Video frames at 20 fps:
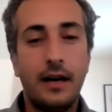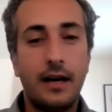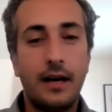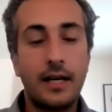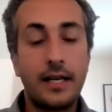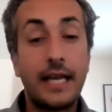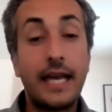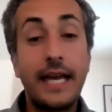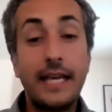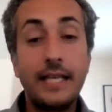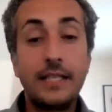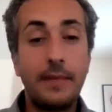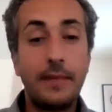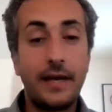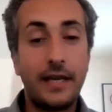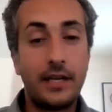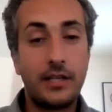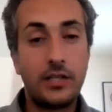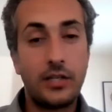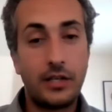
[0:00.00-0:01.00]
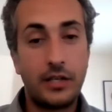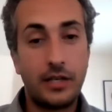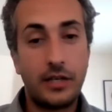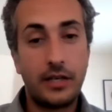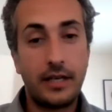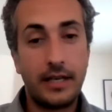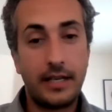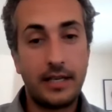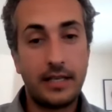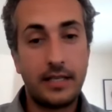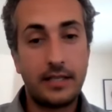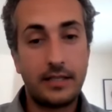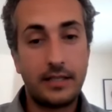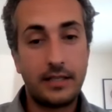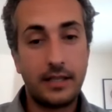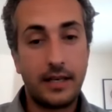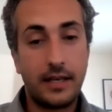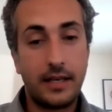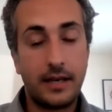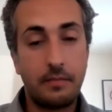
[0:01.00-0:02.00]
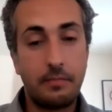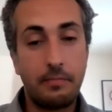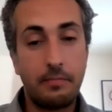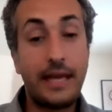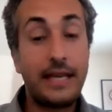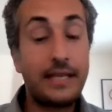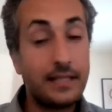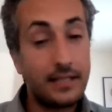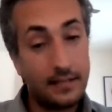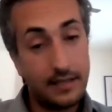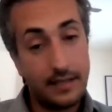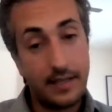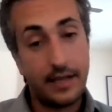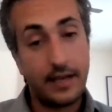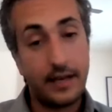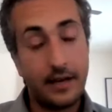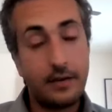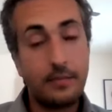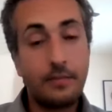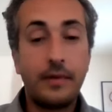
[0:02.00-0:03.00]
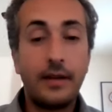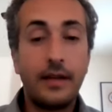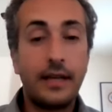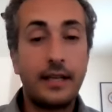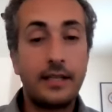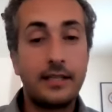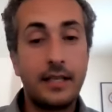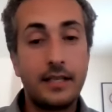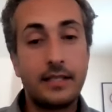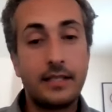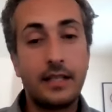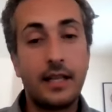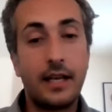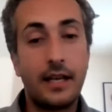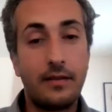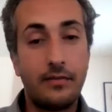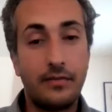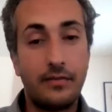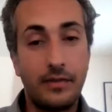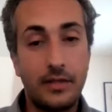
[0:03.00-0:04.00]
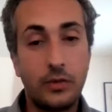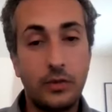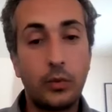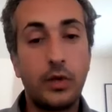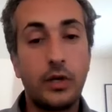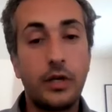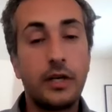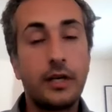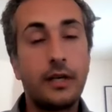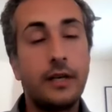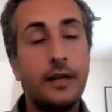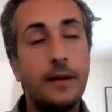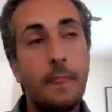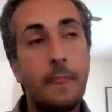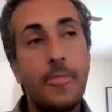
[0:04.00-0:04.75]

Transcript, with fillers: Our case manager is um, based there and does a lot of his work.